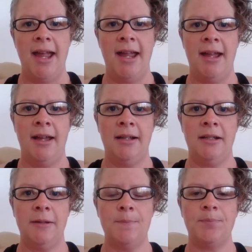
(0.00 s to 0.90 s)

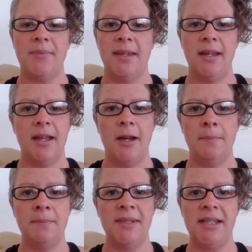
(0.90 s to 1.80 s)
and
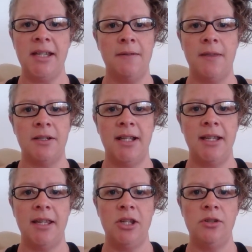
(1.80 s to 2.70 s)
come see if there's
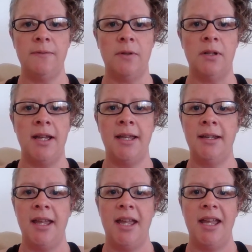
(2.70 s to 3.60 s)
anything useful.
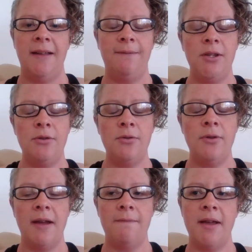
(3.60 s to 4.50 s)
And if you
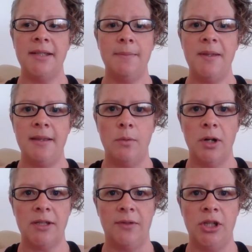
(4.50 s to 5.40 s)
have found something that
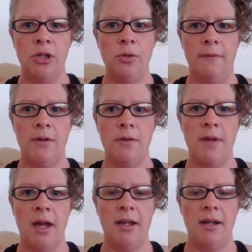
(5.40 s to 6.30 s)
works for you, if you've
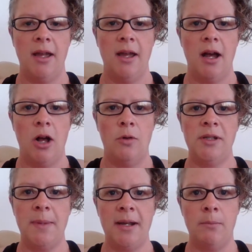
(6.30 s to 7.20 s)
not
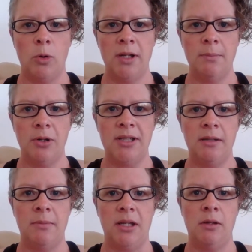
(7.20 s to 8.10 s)
always been a morning
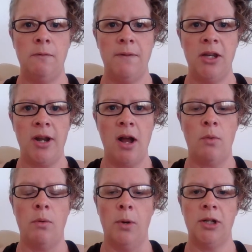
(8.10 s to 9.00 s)
person, but you've figured out
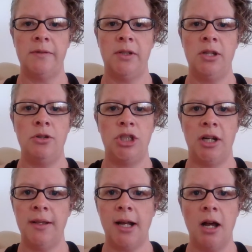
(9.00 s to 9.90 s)
what works for you,
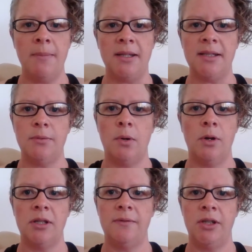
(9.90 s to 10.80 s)
share in the comments what
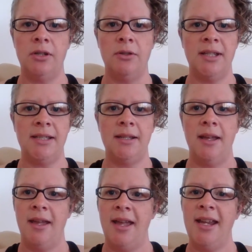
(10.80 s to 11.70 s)
works for you. Let's
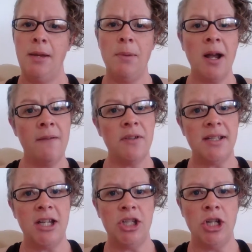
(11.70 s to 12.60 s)
keep a
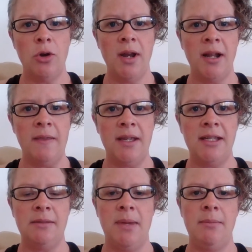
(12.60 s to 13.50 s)
conversation going on
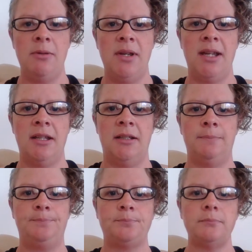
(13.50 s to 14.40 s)
this. Maybe we can